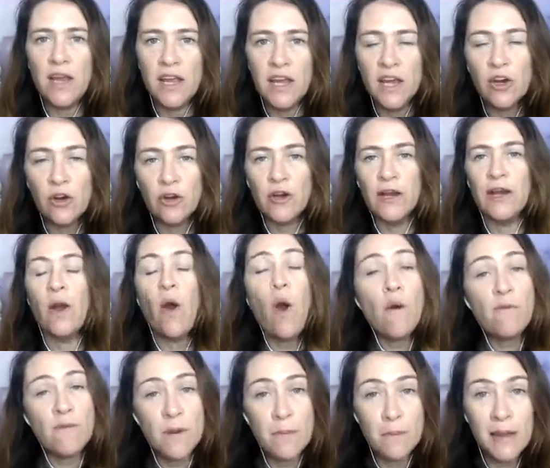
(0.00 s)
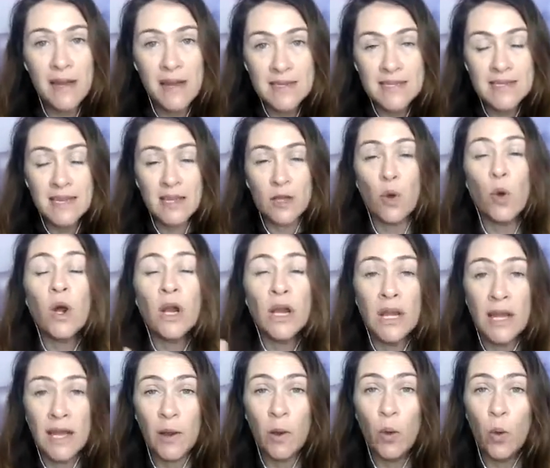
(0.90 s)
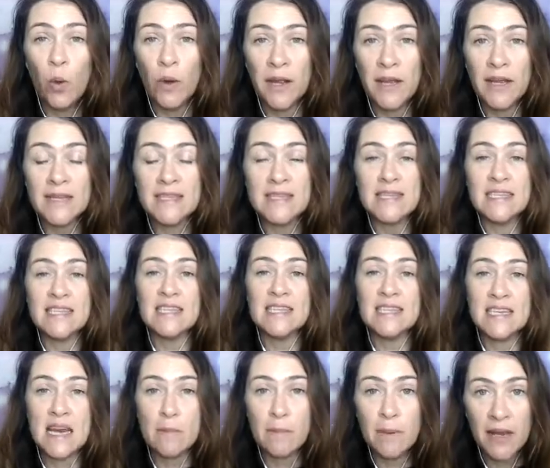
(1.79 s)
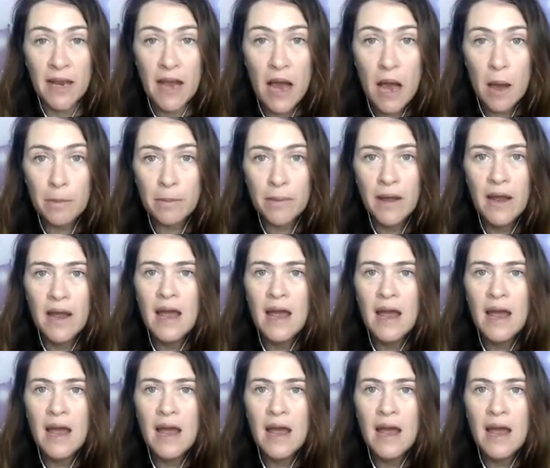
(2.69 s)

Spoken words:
hearing often means that your clairaudience is stepping up.